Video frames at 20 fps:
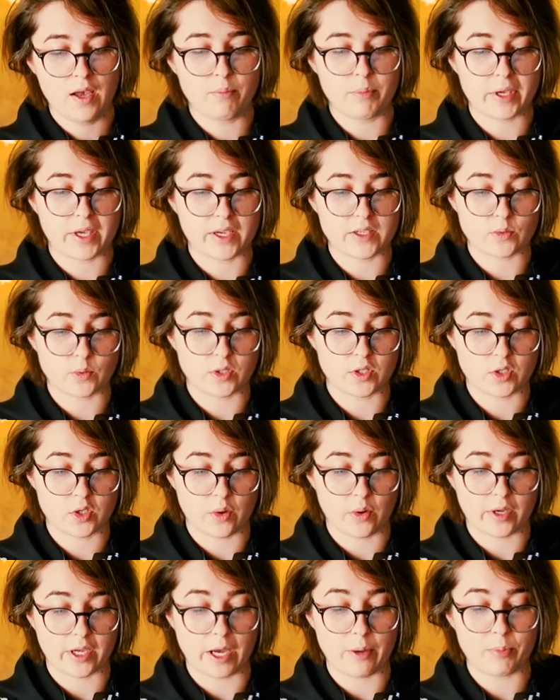because what's
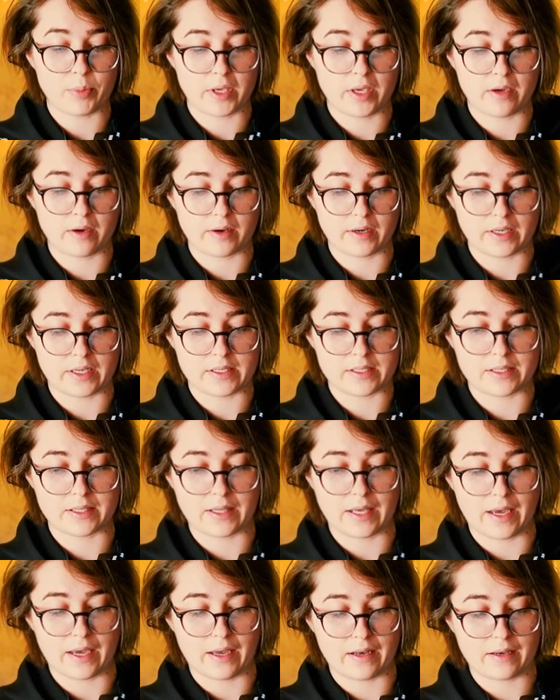showing up here is
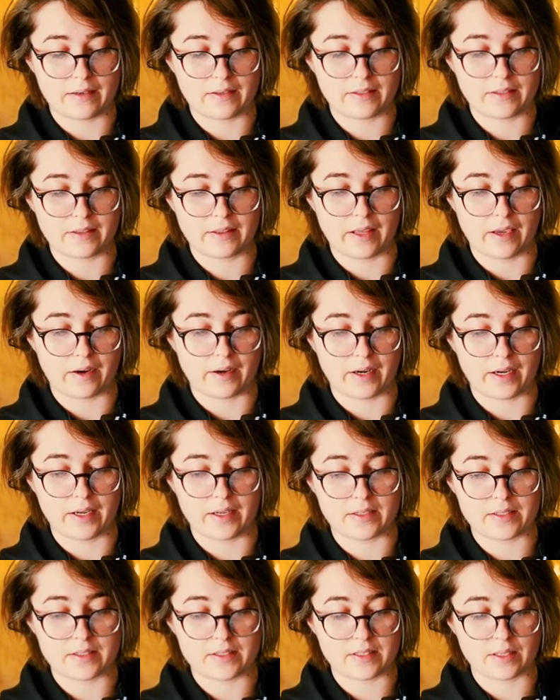that there
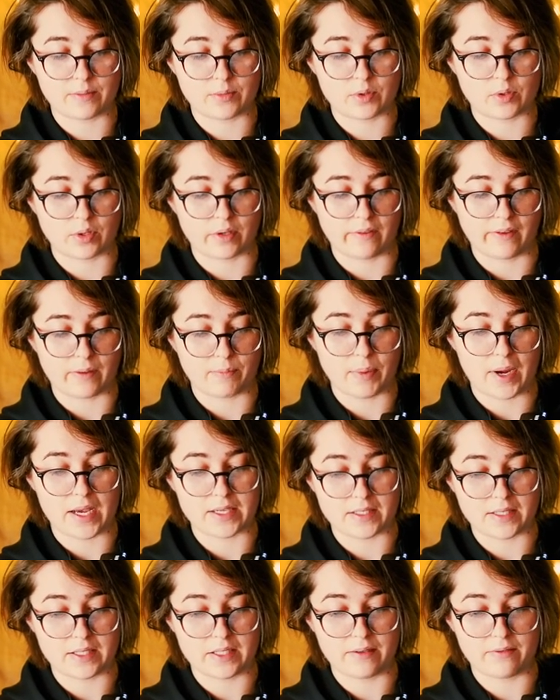is some sort of like
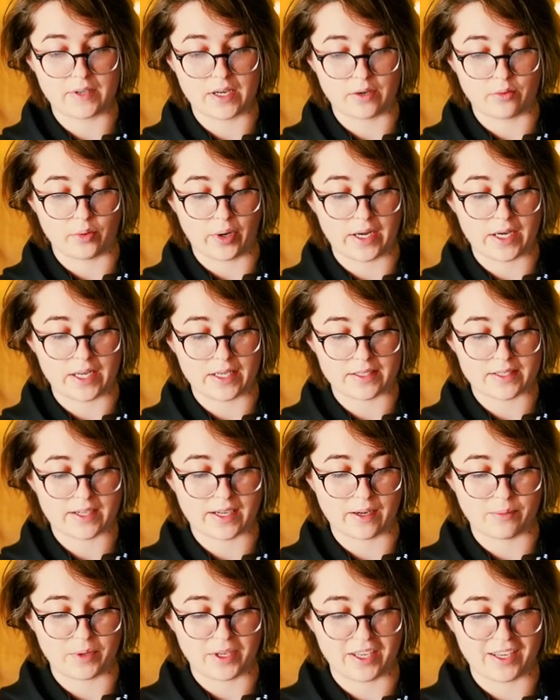positivity and radiance
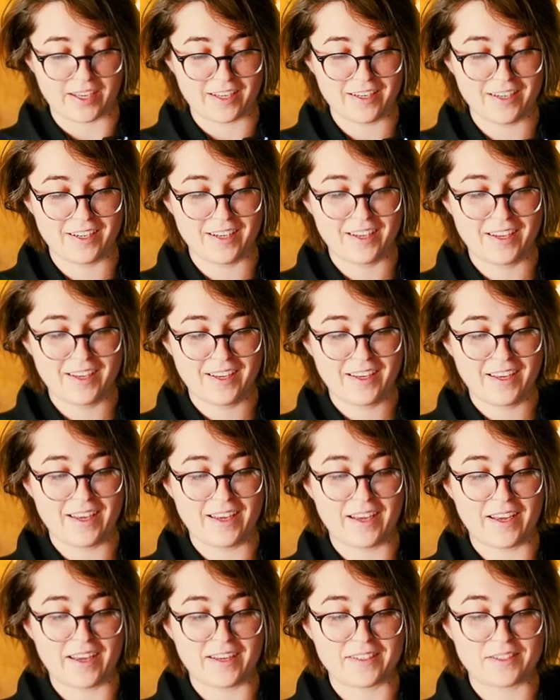coming in
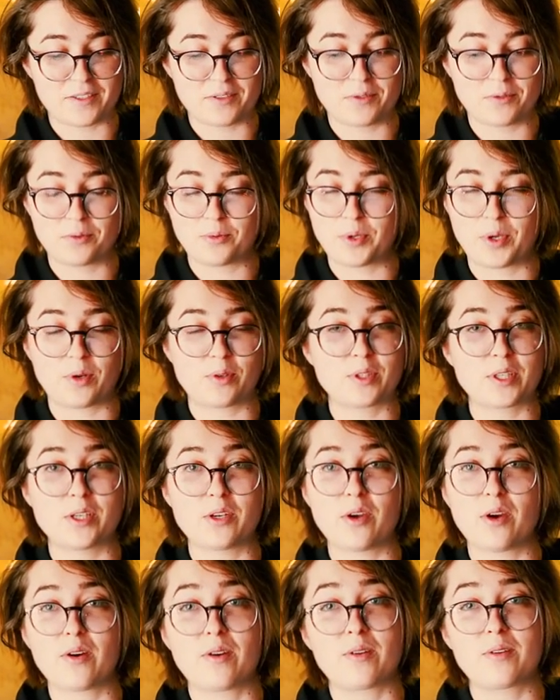and we only
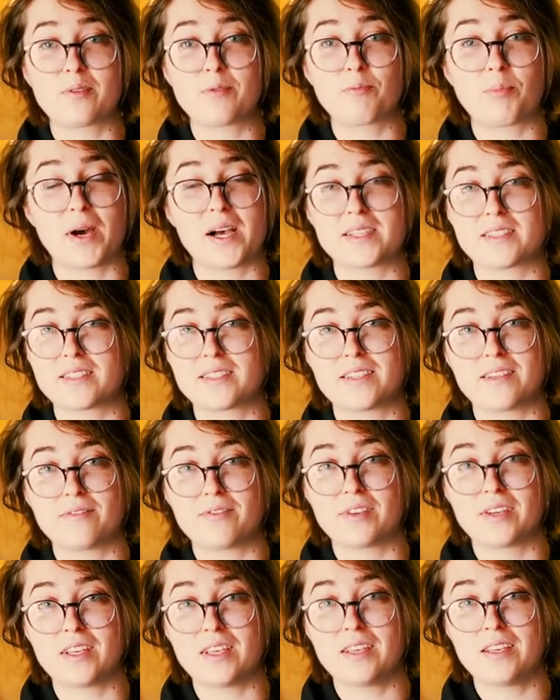know
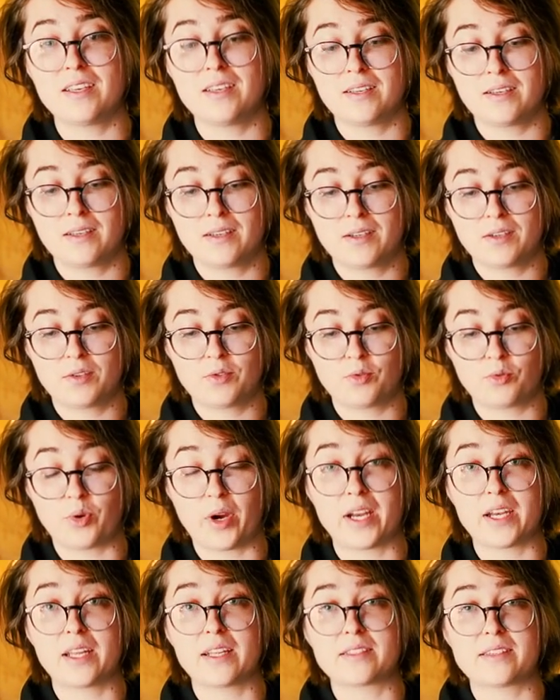positivity
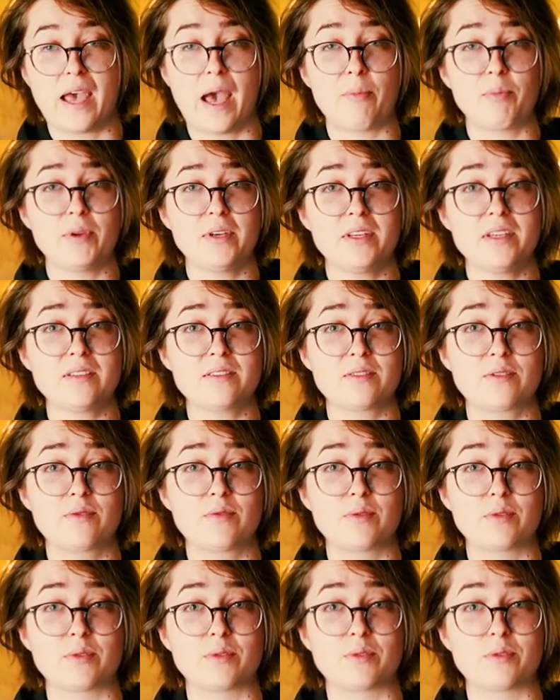radiance happiness
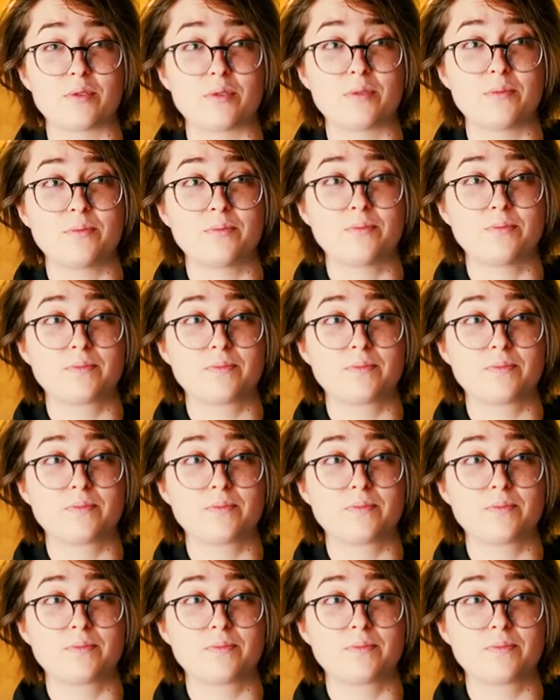through